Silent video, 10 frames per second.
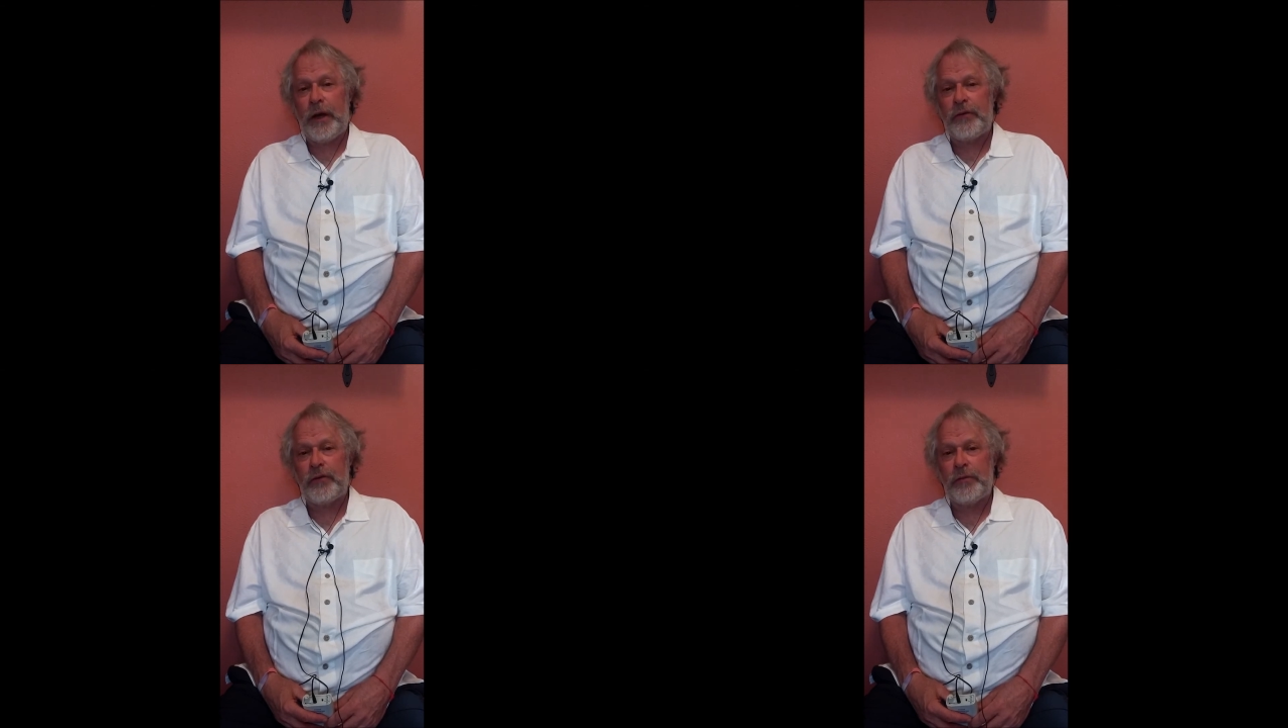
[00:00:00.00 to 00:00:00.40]

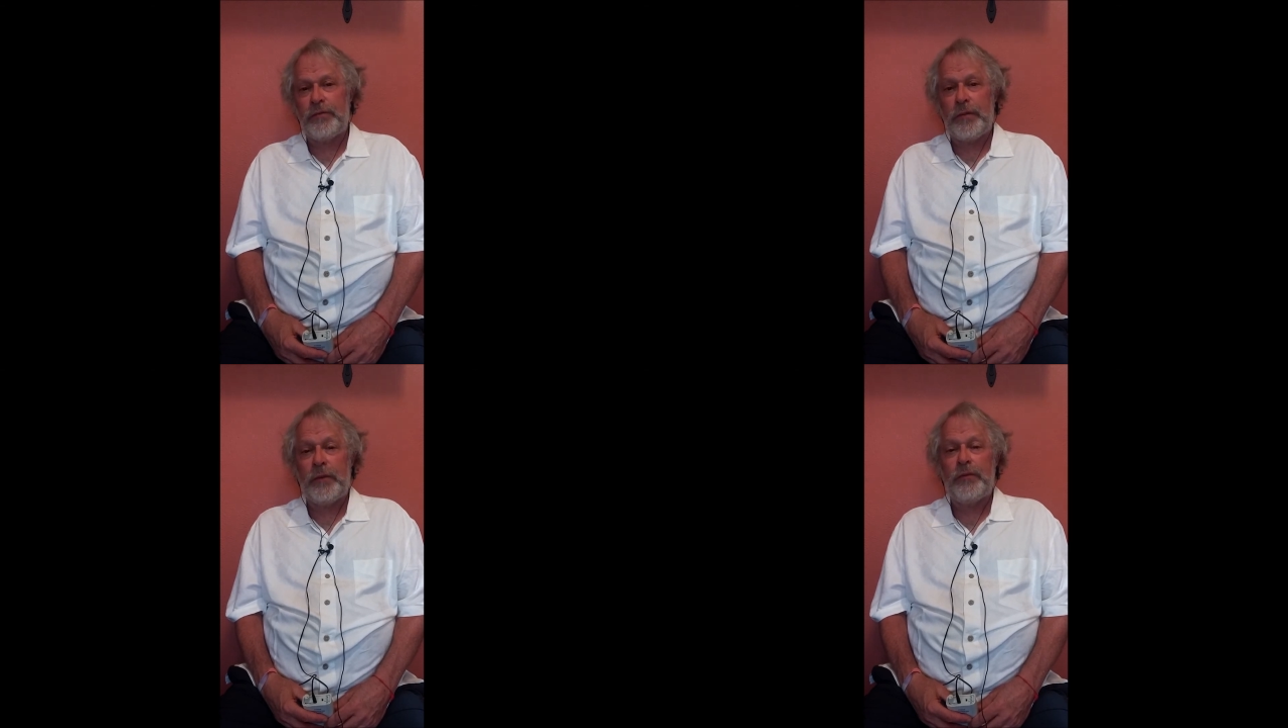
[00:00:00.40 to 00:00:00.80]
Andrew
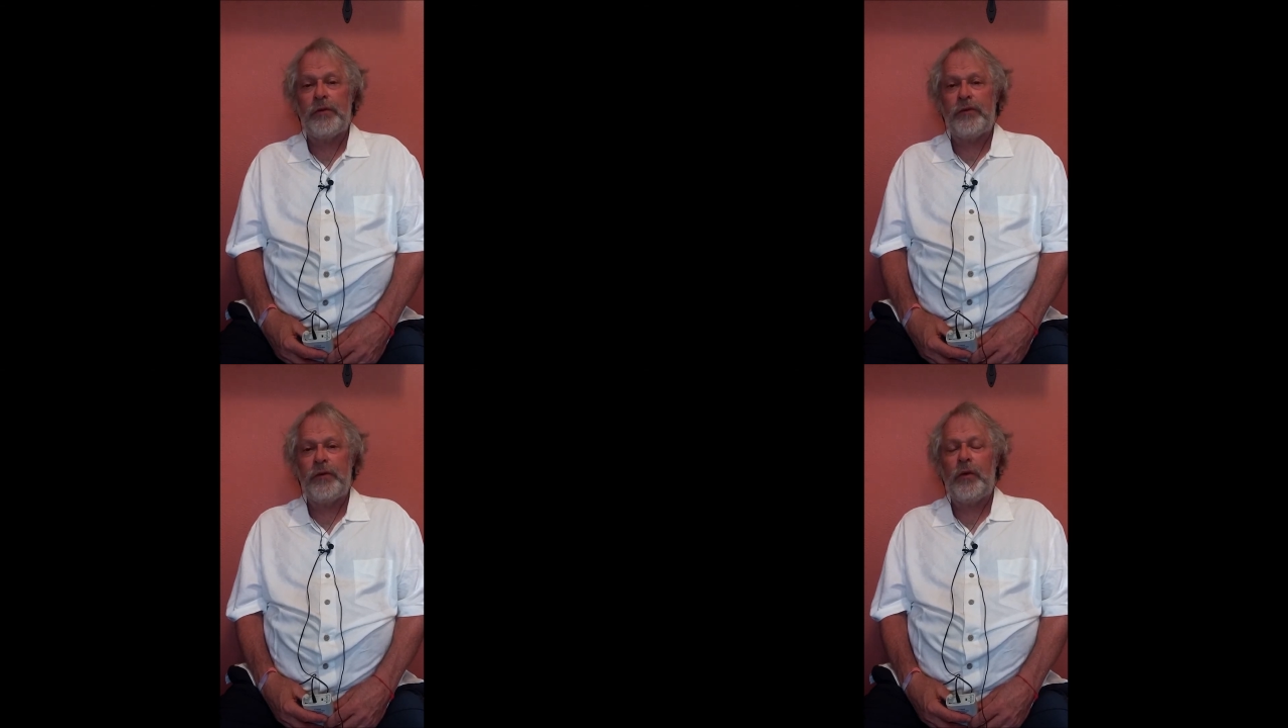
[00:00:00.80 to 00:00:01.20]
at
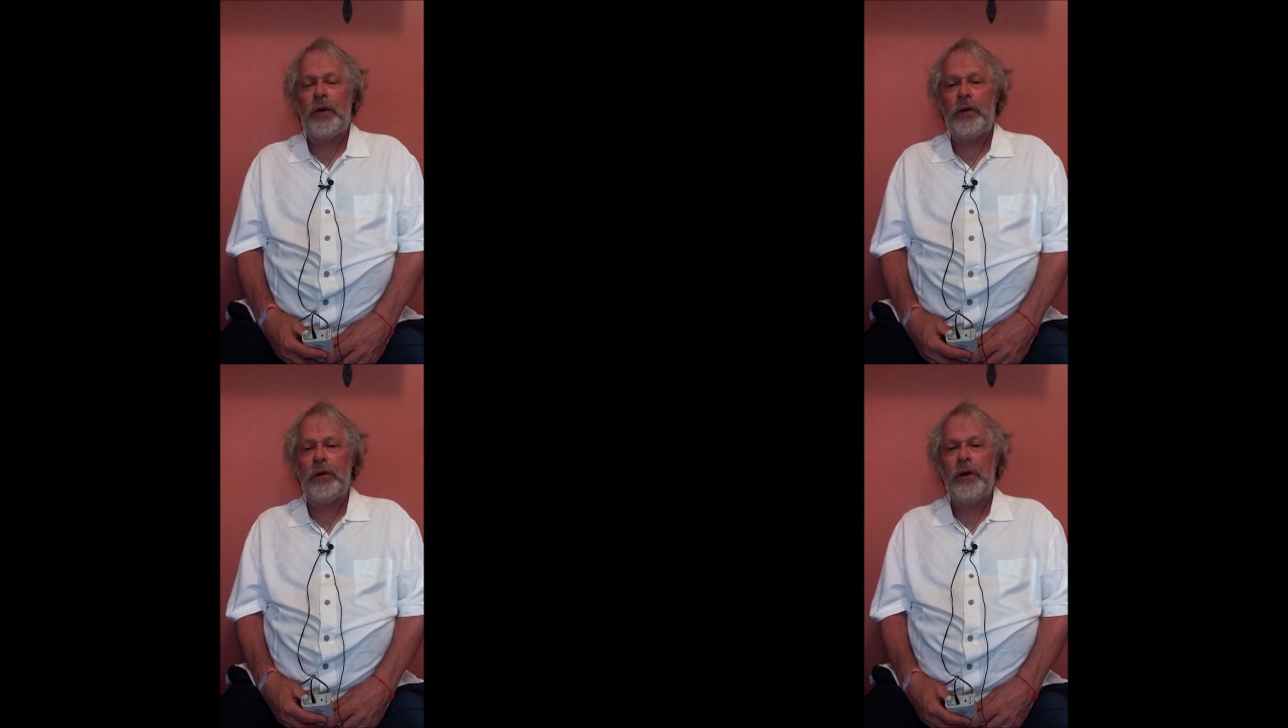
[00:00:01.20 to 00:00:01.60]
Blue Z
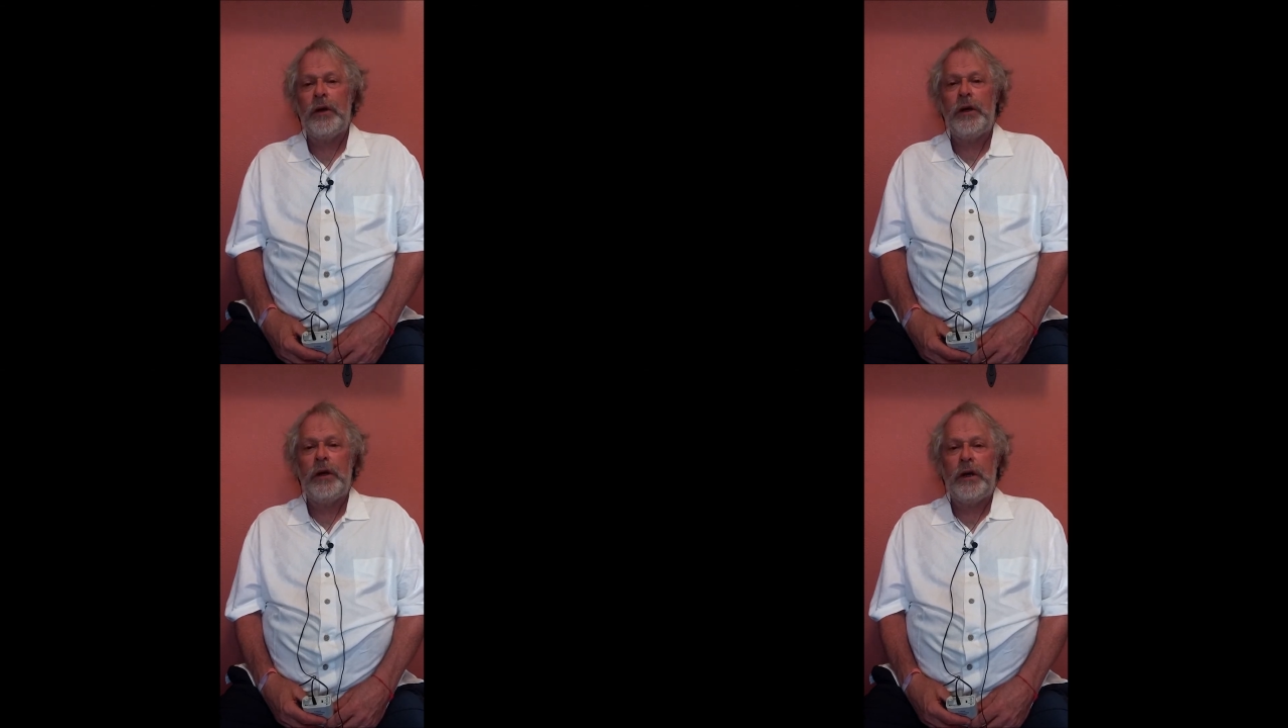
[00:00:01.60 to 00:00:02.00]
Water,
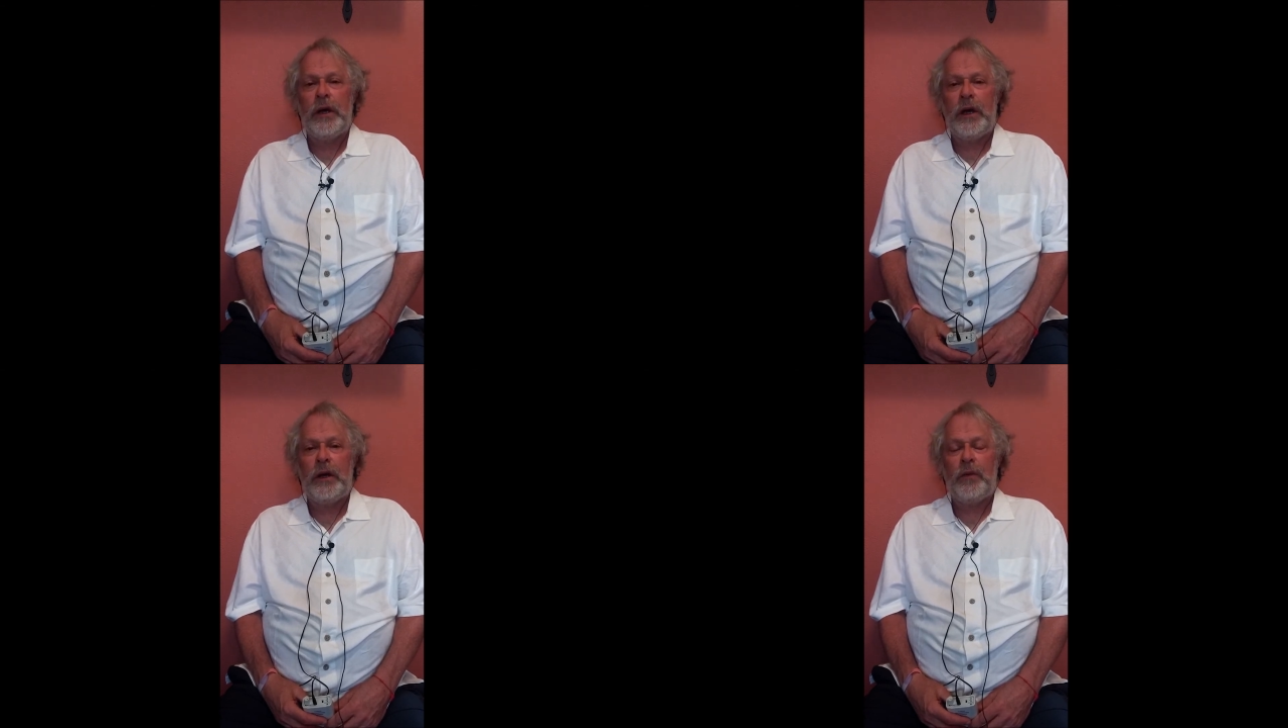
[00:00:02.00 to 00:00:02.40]

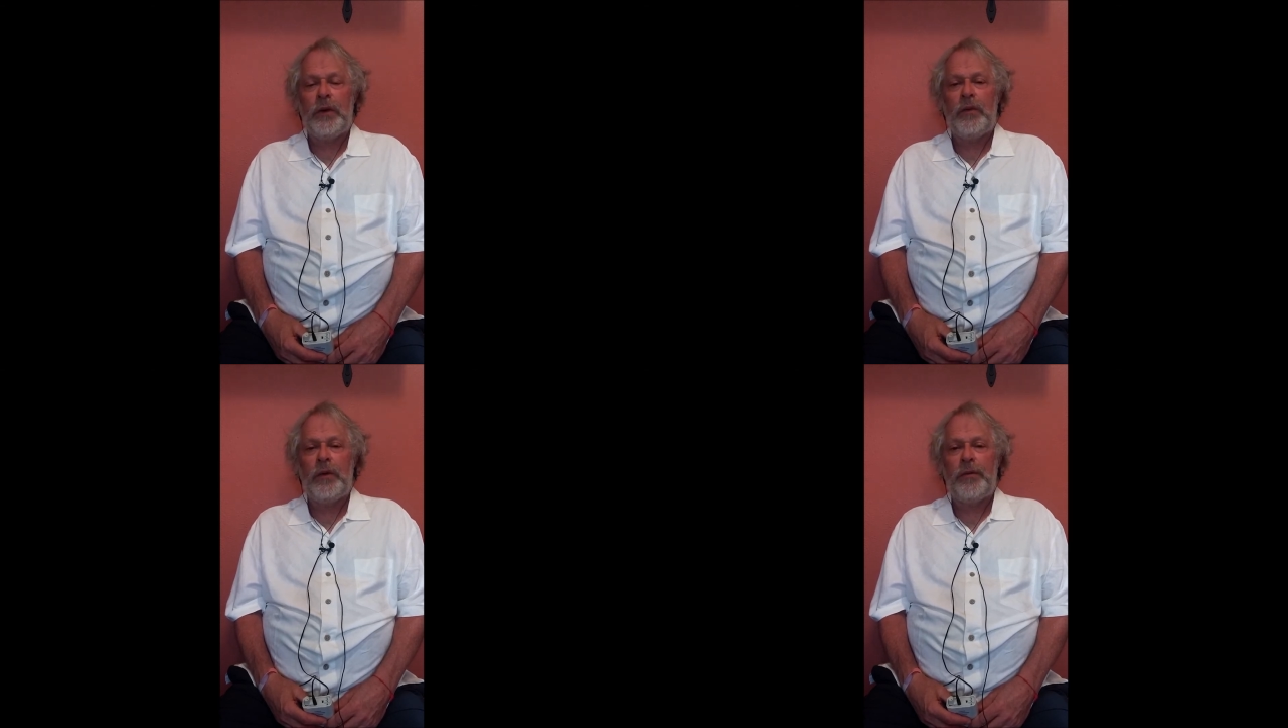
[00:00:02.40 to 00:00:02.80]
and
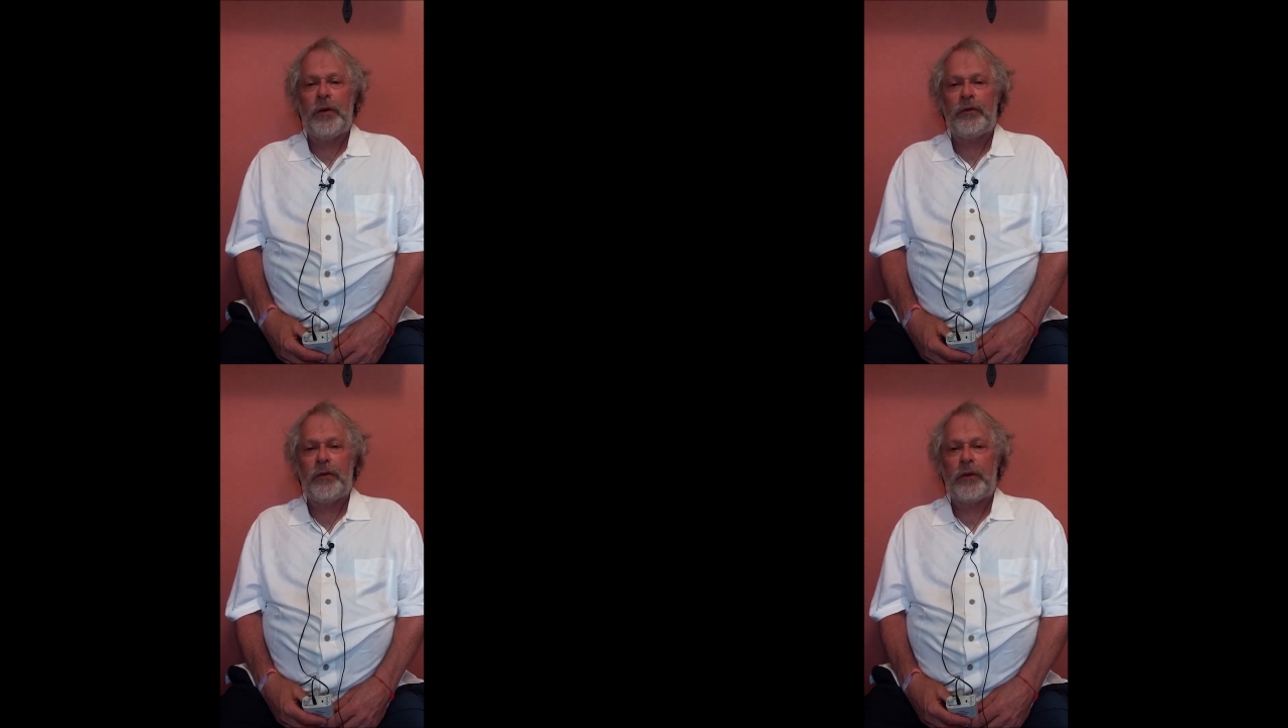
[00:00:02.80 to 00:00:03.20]
we will
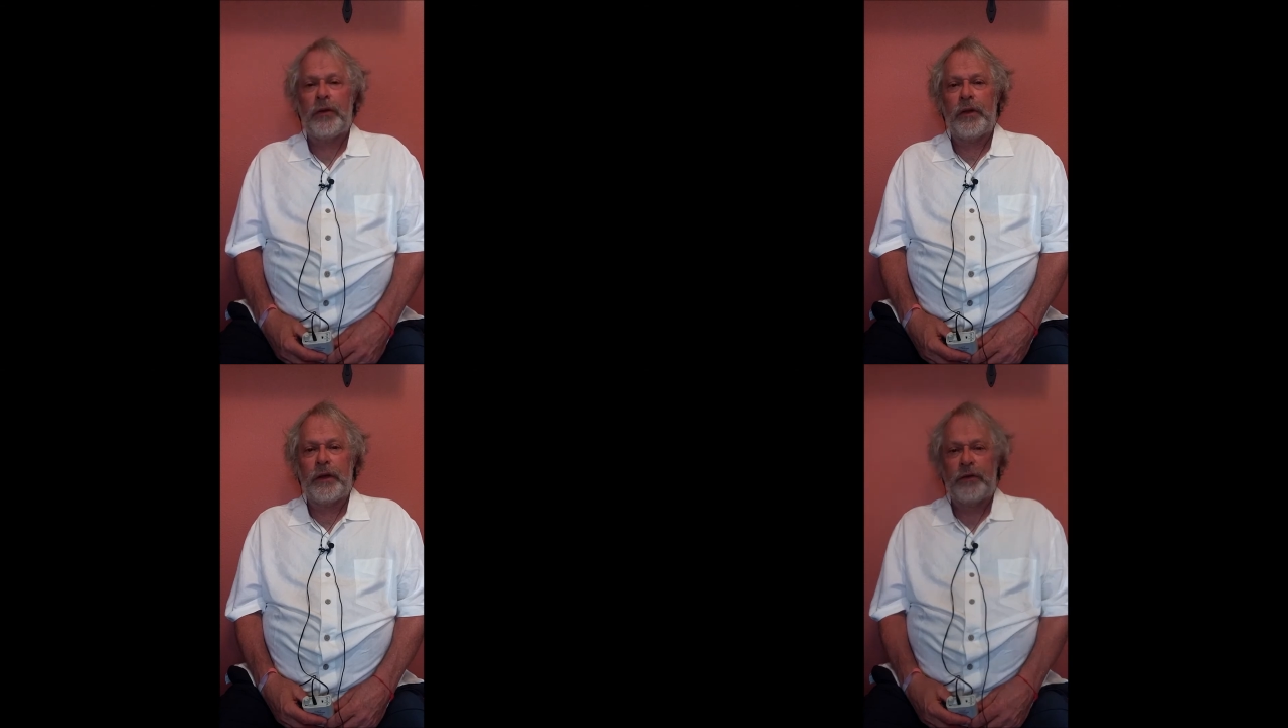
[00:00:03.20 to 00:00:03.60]
post all
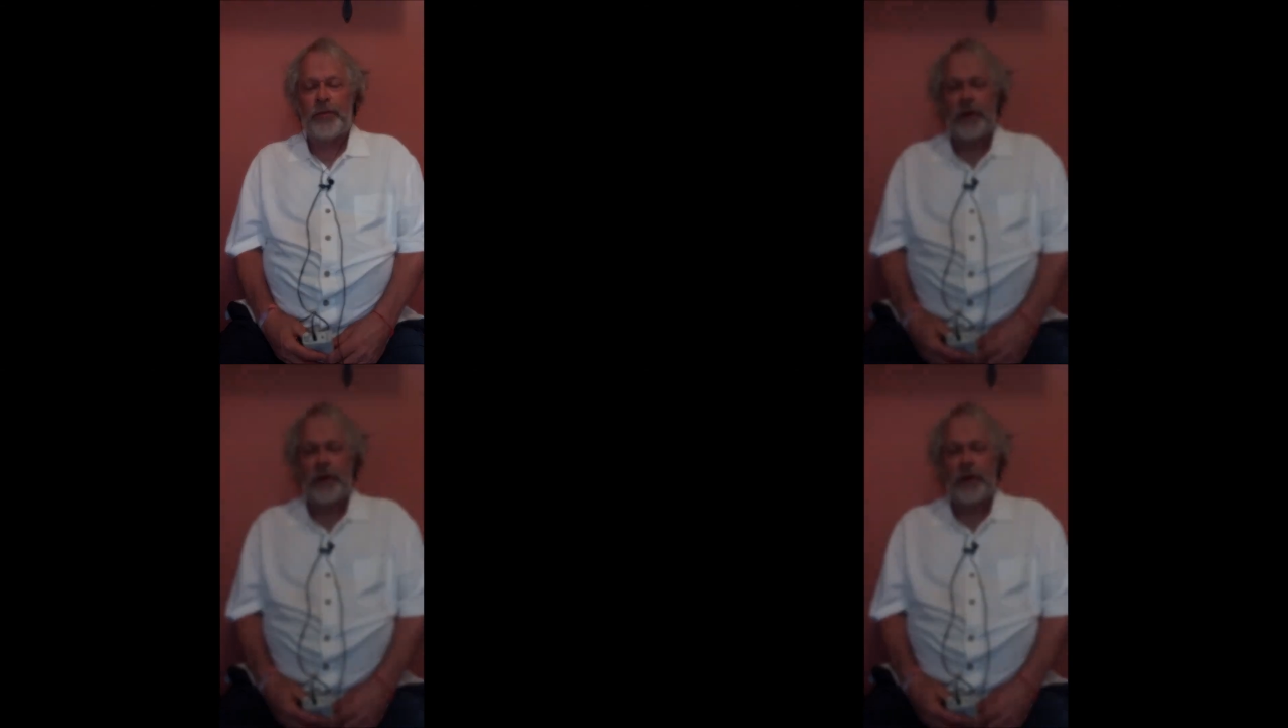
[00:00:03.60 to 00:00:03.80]
the links